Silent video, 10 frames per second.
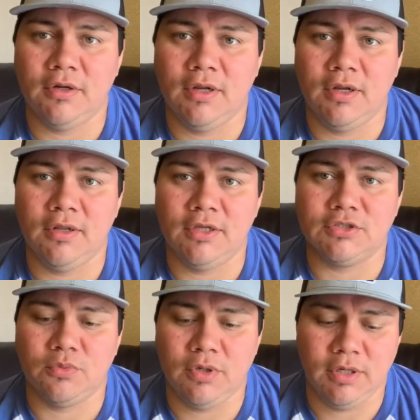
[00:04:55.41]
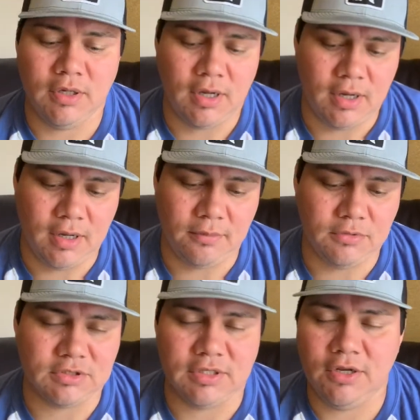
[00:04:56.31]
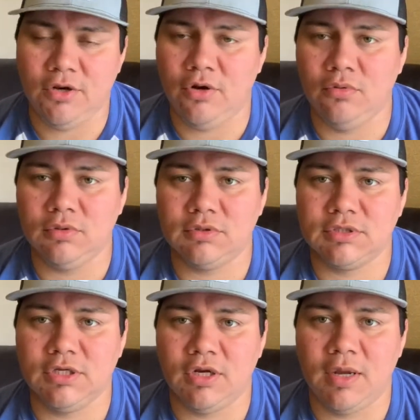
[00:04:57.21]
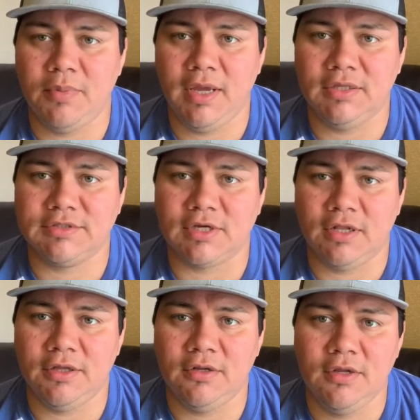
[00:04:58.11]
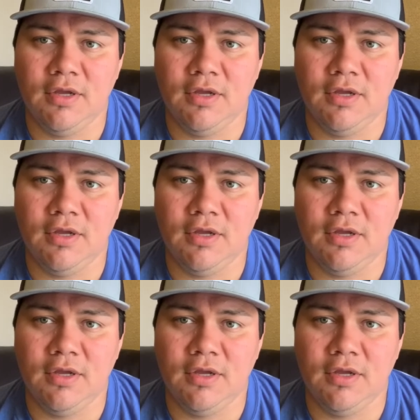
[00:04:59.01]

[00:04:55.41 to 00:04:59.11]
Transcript: And then this one, just letting you know, it's a good IPA, it's solid.